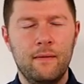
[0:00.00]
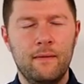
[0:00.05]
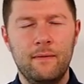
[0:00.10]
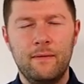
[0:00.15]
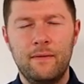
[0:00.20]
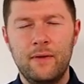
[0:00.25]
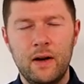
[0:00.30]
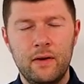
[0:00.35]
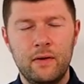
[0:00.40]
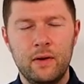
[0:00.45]

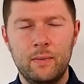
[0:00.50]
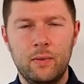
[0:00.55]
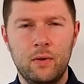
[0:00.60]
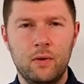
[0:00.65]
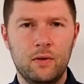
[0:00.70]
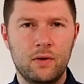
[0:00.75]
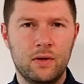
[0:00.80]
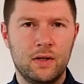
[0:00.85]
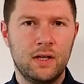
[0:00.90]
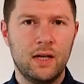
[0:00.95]
Very
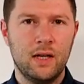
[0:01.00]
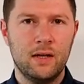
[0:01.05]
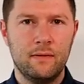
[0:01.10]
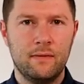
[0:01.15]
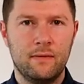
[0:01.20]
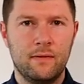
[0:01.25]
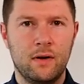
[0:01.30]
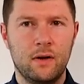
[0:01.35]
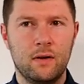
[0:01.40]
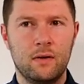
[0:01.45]
poor
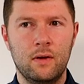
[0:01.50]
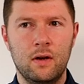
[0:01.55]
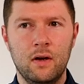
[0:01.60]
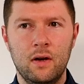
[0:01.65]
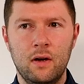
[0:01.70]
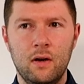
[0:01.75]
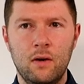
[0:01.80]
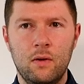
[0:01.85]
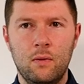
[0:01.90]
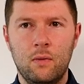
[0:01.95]
scent throw,
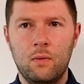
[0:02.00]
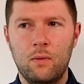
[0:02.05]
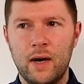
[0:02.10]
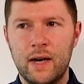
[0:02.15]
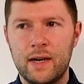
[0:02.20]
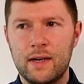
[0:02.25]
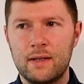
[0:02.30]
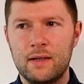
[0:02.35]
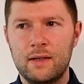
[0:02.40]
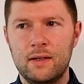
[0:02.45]

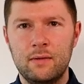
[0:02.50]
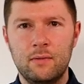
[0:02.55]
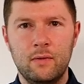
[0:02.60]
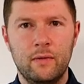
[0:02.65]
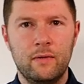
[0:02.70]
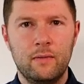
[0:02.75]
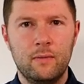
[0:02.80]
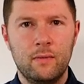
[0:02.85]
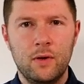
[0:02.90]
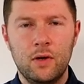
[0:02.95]
wax
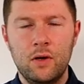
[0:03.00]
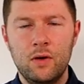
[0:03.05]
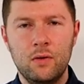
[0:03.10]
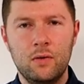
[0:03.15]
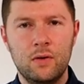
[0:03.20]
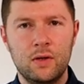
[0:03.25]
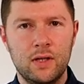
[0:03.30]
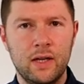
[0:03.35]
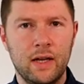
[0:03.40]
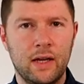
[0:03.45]
with
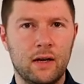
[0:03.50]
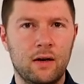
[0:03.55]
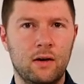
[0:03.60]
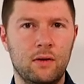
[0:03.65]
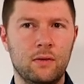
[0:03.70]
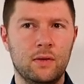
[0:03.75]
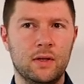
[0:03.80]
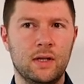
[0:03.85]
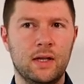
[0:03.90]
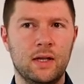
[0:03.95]
huge
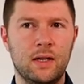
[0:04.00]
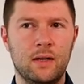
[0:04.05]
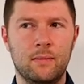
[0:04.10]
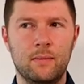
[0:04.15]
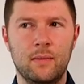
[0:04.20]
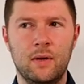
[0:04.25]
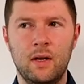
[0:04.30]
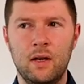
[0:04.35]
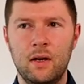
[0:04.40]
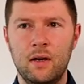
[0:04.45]
sinkholes in
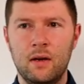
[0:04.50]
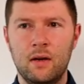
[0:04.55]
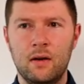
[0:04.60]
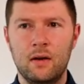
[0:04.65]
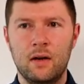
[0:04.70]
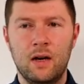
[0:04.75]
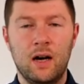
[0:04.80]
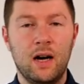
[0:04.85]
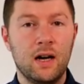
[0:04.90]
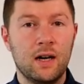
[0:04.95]
them,
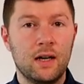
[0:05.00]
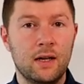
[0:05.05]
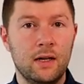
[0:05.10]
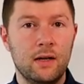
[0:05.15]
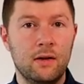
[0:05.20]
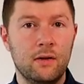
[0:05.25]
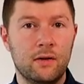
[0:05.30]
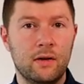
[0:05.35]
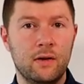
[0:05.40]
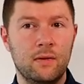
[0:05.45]
uh,
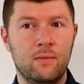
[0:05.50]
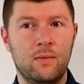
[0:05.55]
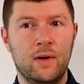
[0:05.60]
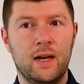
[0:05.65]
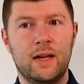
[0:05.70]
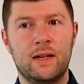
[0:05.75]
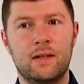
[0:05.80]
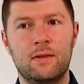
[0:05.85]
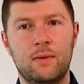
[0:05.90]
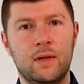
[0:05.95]
ugly looking
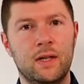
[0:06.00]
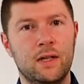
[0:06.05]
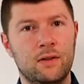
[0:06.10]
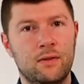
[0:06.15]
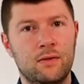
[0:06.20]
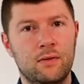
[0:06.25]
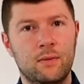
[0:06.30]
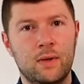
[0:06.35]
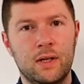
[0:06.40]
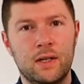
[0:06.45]
wax when
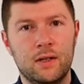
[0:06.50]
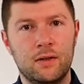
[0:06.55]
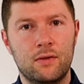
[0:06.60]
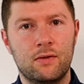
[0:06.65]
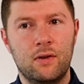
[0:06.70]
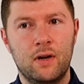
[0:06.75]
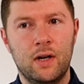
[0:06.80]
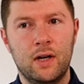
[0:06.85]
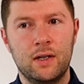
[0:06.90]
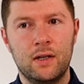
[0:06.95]
it when it's
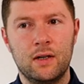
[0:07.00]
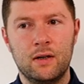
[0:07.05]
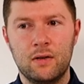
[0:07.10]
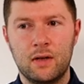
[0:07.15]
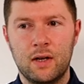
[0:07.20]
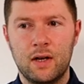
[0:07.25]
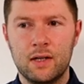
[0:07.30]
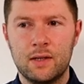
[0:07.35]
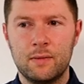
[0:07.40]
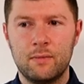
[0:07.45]
dried. You know,
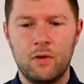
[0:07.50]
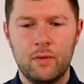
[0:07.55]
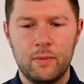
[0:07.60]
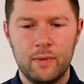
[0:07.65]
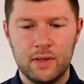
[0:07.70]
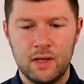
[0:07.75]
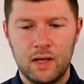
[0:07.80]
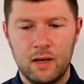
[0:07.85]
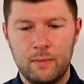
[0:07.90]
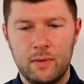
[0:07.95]
the customer
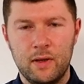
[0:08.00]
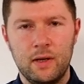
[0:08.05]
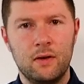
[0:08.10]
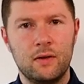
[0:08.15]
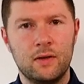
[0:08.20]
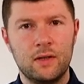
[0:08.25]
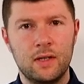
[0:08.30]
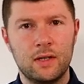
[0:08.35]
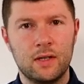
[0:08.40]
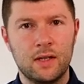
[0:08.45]
opens up, it
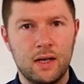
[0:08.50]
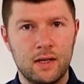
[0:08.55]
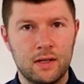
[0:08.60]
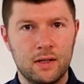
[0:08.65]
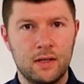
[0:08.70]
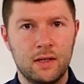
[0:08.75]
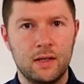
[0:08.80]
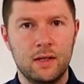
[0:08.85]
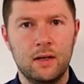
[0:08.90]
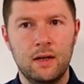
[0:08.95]
looks
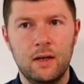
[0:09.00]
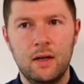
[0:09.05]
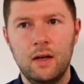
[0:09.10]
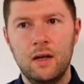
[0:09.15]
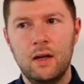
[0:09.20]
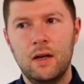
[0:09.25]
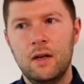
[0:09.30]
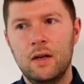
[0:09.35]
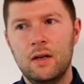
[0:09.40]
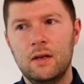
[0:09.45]
disgusting.
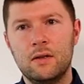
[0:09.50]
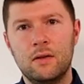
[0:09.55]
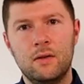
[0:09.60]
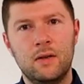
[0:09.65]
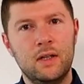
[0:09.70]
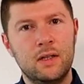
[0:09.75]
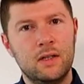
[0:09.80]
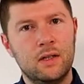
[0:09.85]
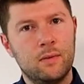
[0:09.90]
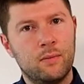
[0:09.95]
So
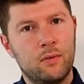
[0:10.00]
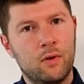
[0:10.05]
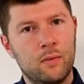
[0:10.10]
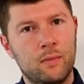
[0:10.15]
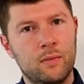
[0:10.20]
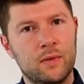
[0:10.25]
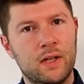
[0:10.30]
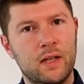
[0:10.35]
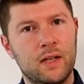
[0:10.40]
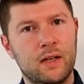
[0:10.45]
these are the
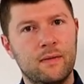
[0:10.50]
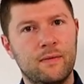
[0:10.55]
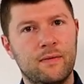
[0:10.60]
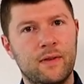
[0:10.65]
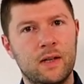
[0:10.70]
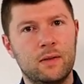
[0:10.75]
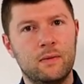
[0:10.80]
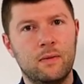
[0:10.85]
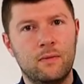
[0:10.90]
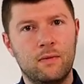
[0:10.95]
problems that you can
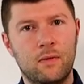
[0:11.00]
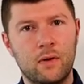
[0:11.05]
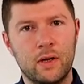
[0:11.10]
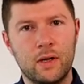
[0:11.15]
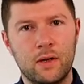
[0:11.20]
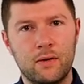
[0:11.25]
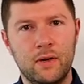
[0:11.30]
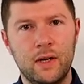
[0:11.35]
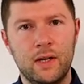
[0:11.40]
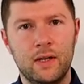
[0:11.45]
face with wrong
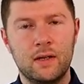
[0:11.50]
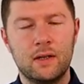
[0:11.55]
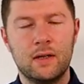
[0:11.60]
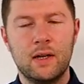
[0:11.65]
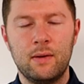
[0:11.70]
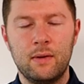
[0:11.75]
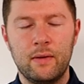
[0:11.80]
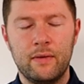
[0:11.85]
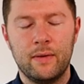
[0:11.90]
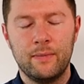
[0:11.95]
ingredients.
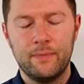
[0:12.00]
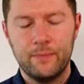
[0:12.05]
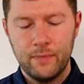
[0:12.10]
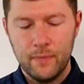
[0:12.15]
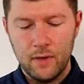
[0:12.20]
However,